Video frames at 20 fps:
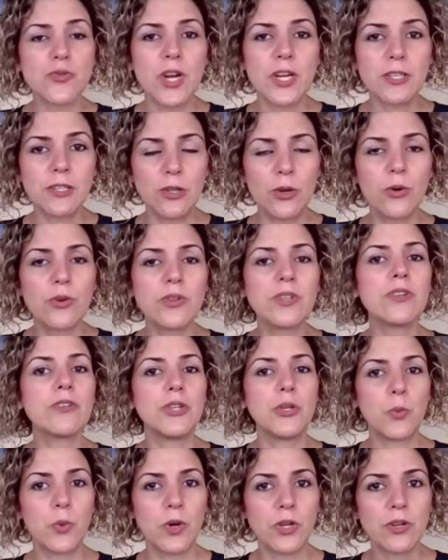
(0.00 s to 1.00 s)
rate loan,
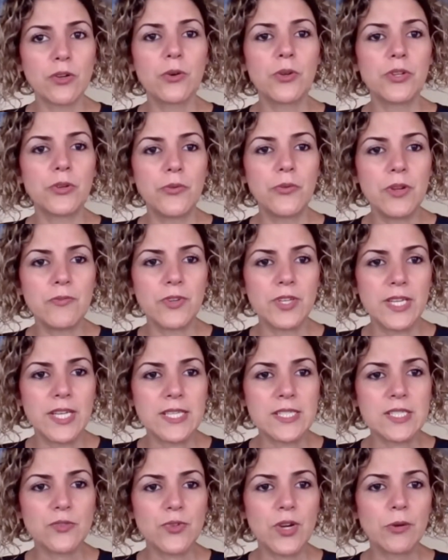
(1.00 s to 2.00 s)
you want to go the
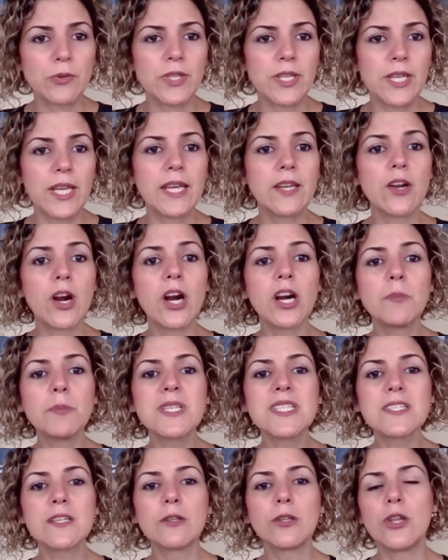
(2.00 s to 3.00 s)
refinance route. An ARM
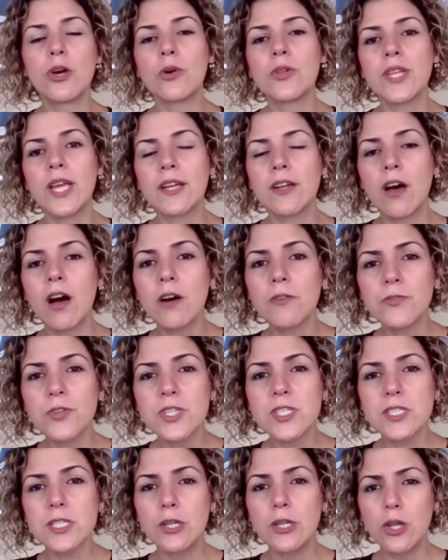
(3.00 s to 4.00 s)
is a loan that
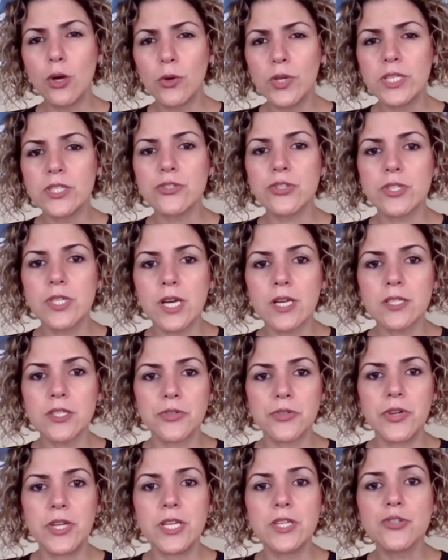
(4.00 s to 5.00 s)
offers a low
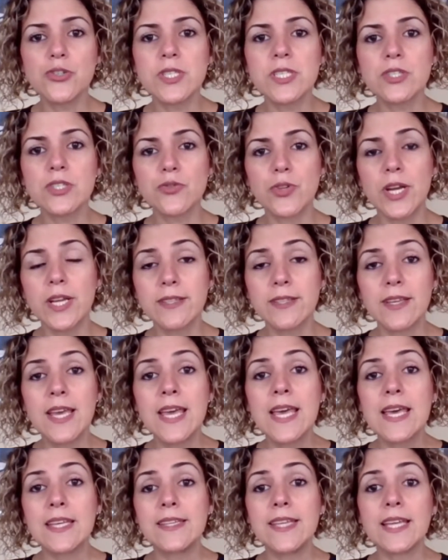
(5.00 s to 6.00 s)
introductory interest rate
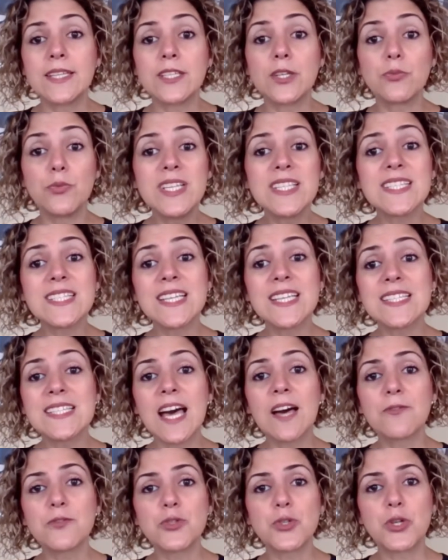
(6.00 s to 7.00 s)
that resets
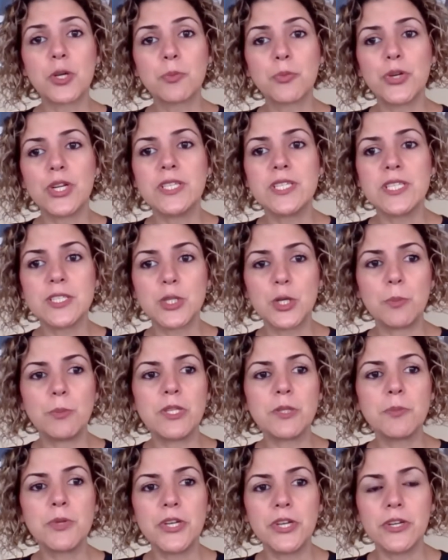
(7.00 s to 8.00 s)
after a
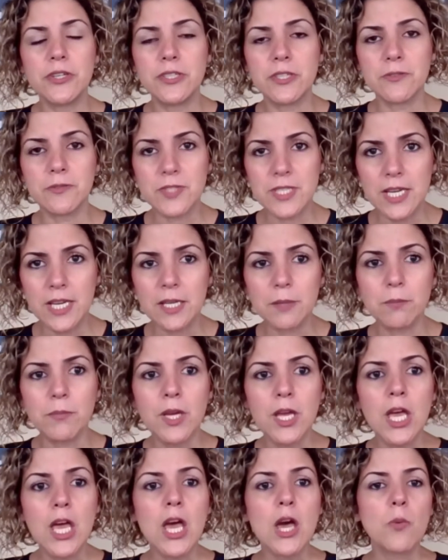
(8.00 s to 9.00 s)
predetermined period of time,
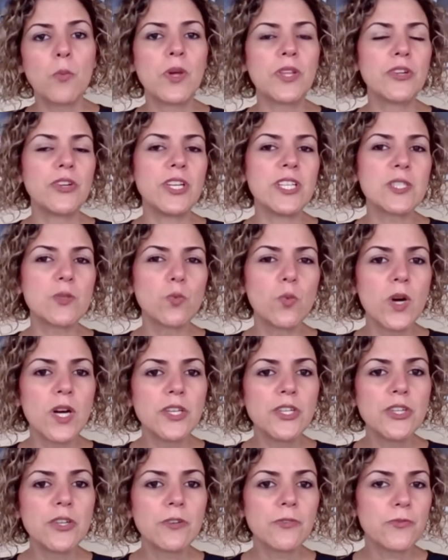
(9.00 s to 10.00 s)
whether it's
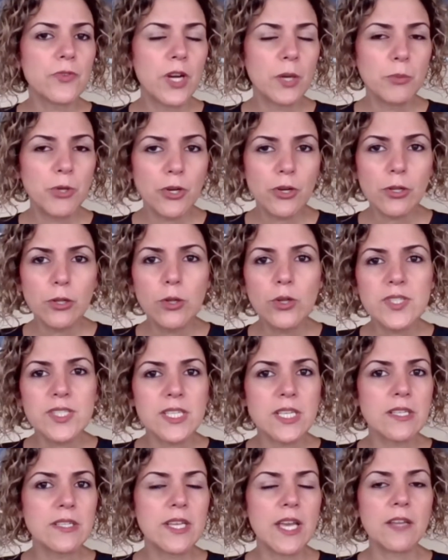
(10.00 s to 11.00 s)
1 year from your
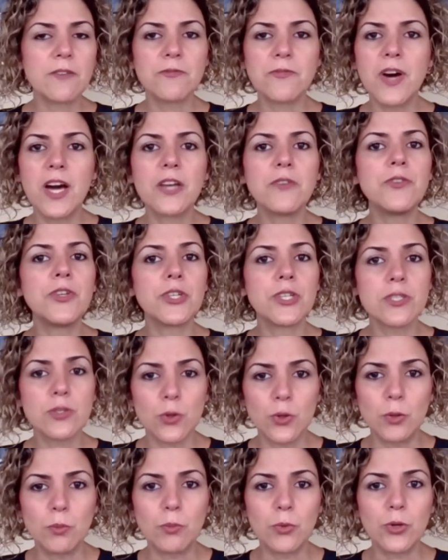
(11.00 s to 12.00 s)
closing date, 5 years
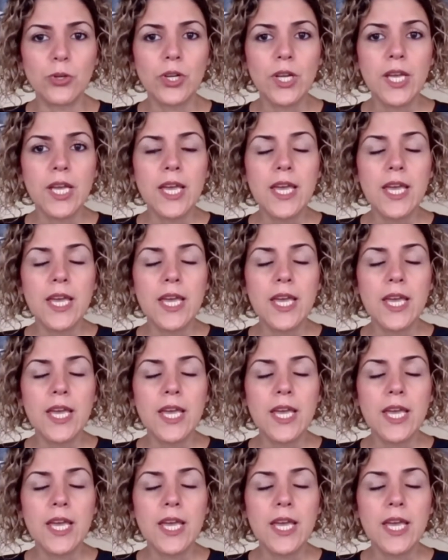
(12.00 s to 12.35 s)
or more.